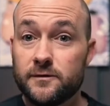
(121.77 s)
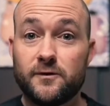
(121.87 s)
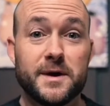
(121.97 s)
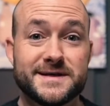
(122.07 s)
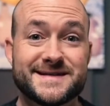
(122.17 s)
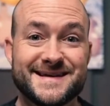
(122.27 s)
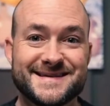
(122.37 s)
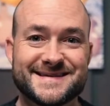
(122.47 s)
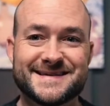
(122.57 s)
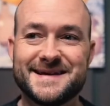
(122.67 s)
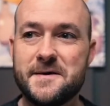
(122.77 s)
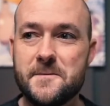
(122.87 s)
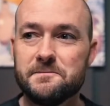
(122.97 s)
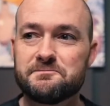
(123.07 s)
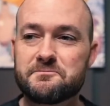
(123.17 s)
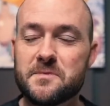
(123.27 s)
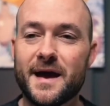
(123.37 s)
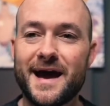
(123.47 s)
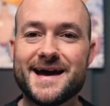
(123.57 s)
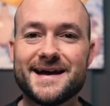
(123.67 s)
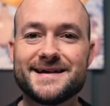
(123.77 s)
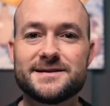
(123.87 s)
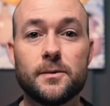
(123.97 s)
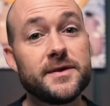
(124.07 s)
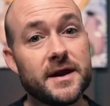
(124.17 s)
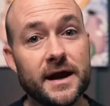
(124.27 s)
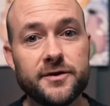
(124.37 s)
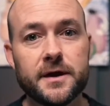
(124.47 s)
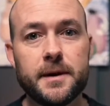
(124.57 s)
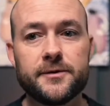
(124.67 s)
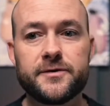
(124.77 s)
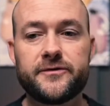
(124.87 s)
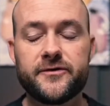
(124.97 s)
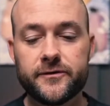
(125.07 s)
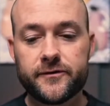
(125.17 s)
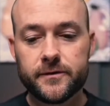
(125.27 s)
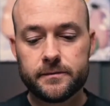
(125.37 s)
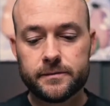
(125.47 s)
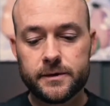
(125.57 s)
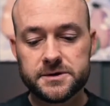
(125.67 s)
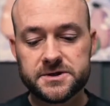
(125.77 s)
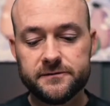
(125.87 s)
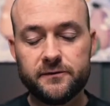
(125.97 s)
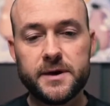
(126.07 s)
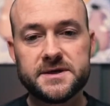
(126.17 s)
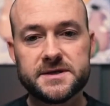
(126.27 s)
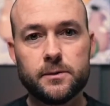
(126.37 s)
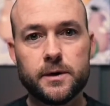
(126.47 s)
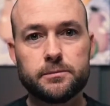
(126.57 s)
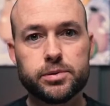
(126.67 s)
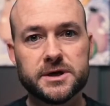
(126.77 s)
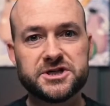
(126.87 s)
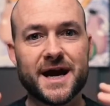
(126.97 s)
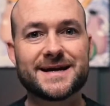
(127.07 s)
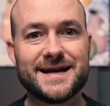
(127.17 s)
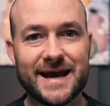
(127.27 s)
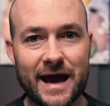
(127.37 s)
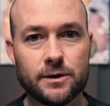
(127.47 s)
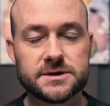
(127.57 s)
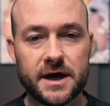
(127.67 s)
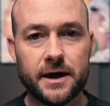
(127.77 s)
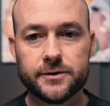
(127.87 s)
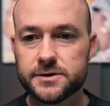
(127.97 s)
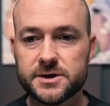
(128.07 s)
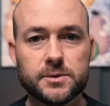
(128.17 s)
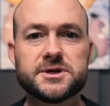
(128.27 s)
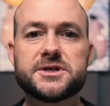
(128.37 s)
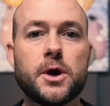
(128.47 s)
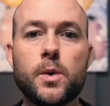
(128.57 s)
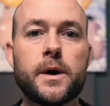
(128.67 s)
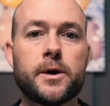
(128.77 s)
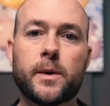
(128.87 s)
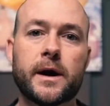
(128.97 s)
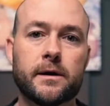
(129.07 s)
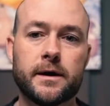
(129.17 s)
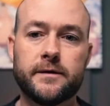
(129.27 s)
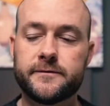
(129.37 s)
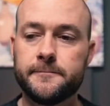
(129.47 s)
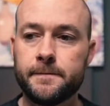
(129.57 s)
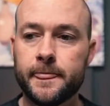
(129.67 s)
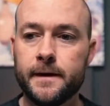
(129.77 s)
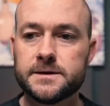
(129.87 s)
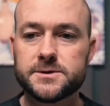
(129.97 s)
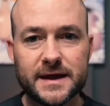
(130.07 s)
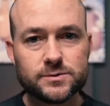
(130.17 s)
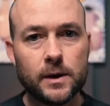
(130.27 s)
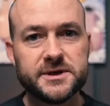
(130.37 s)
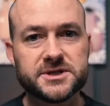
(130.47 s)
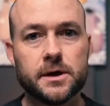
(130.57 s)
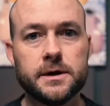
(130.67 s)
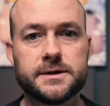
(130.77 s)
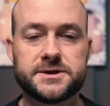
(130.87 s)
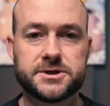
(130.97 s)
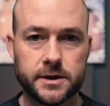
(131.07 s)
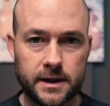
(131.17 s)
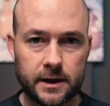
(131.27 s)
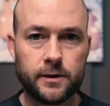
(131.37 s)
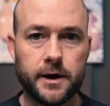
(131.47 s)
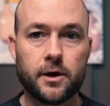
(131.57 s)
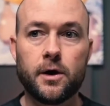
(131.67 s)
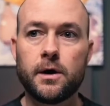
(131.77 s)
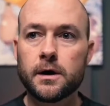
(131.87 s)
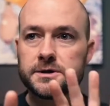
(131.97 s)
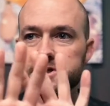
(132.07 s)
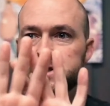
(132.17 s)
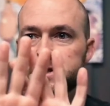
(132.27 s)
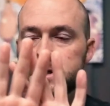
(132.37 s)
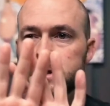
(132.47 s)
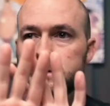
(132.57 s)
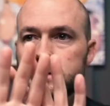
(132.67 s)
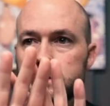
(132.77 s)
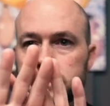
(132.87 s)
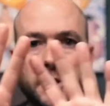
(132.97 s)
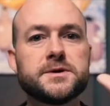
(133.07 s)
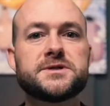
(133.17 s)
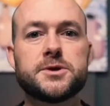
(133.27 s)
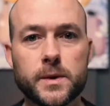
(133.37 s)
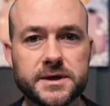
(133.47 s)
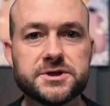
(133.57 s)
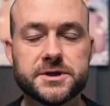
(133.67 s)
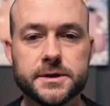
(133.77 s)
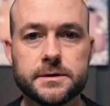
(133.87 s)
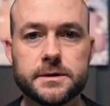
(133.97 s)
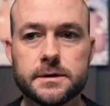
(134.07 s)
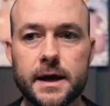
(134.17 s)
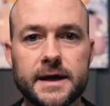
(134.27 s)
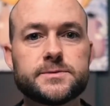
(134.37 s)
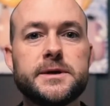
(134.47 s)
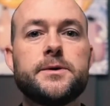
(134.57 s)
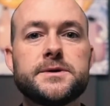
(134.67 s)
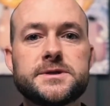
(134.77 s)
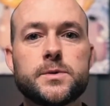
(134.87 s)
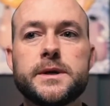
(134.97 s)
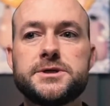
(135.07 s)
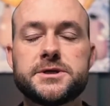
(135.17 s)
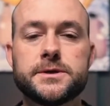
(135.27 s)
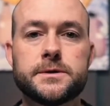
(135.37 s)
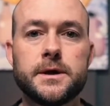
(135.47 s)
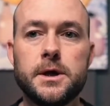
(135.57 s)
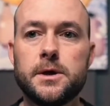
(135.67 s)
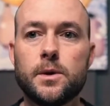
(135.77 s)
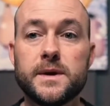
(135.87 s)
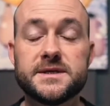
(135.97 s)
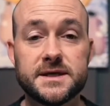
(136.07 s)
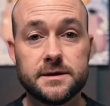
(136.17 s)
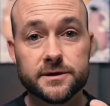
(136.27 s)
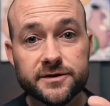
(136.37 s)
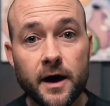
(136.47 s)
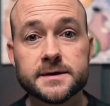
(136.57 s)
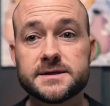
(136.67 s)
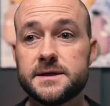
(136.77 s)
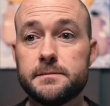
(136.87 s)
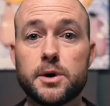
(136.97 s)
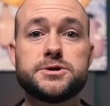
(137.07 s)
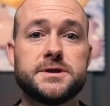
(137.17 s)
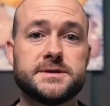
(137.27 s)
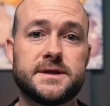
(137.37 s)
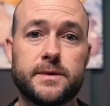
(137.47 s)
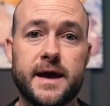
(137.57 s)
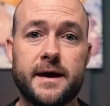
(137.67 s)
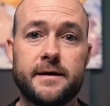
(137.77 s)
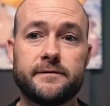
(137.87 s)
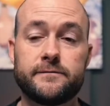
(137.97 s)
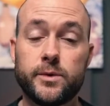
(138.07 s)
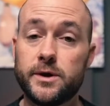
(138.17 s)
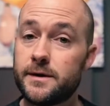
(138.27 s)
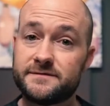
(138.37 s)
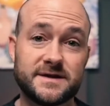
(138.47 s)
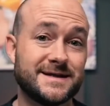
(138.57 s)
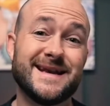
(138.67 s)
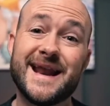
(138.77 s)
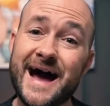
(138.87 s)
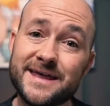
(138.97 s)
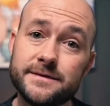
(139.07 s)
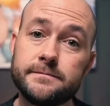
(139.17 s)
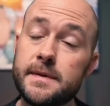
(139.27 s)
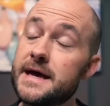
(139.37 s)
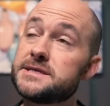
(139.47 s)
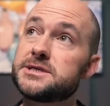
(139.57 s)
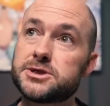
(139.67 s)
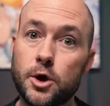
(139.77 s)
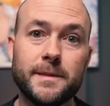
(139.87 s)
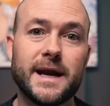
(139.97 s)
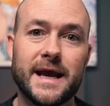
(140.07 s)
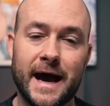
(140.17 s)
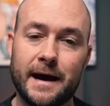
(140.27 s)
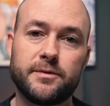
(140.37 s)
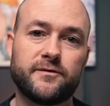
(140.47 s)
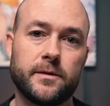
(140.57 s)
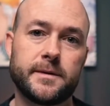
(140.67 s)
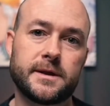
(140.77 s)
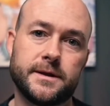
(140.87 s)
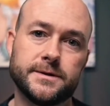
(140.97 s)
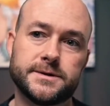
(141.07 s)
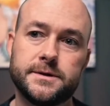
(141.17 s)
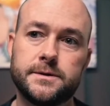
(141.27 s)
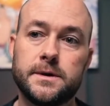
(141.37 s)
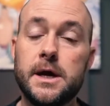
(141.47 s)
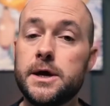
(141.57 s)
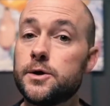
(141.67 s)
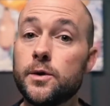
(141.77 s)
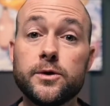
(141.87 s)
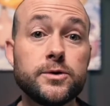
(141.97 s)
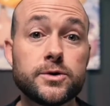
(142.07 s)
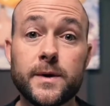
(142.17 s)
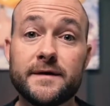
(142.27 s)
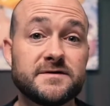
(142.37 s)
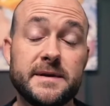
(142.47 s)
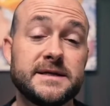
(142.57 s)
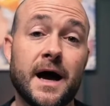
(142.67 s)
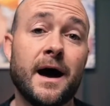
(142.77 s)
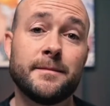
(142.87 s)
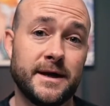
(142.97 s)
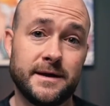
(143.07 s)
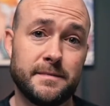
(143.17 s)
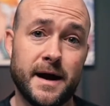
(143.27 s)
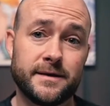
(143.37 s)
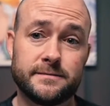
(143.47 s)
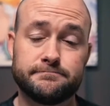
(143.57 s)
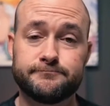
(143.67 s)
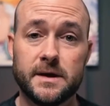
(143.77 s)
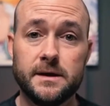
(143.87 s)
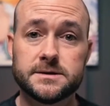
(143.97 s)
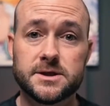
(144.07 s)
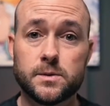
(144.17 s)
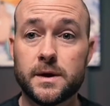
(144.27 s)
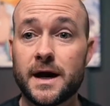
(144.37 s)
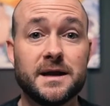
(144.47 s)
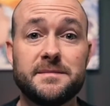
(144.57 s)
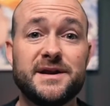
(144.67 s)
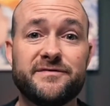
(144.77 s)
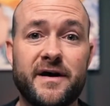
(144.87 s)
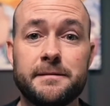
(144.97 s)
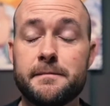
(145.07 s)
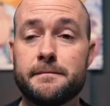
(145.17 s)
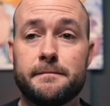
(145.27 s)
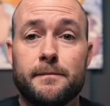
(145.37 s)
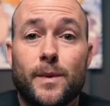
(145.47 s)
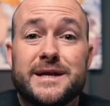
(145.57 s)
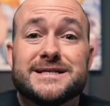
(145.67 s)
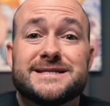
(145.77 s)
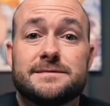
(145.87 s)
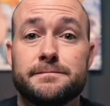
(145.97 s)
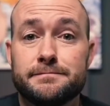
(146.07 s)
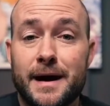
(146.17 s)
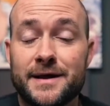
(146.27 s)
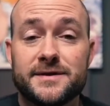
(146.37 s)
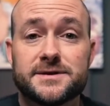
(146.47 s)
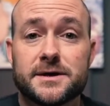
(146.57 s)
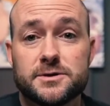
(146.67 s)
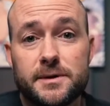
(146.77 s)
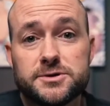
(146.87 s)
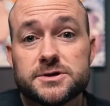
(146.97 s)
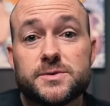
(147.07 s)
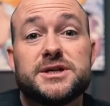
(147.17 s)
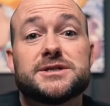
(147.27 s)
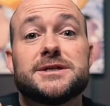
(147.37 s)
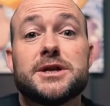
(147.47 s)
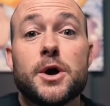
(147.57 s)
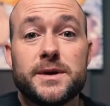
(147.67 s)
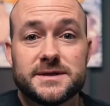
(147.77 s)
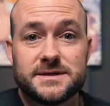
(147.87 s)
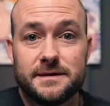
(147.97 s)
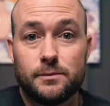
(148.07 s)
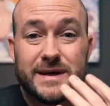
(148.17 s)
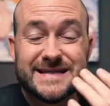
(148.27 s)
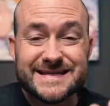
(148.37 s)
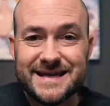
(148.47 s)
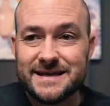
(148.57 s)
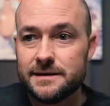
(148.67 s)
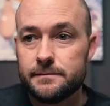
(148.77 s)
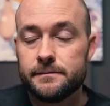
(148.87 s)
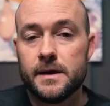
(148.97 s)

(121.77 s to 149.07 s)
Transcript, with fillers: voices and the way that i think about this is there's the voice that we're projecting out to others that we're so unaware of so that's why we started this journey like we're in a car just to notice the windshield. And as we notice the windshield, we see the thoughts and emotions that we have. We don't have to deny them, as so many high performing leaders do, nor do we have to be dominated by them. So we're not going to be defined we just by these thoughts or emotions we just notice them we see them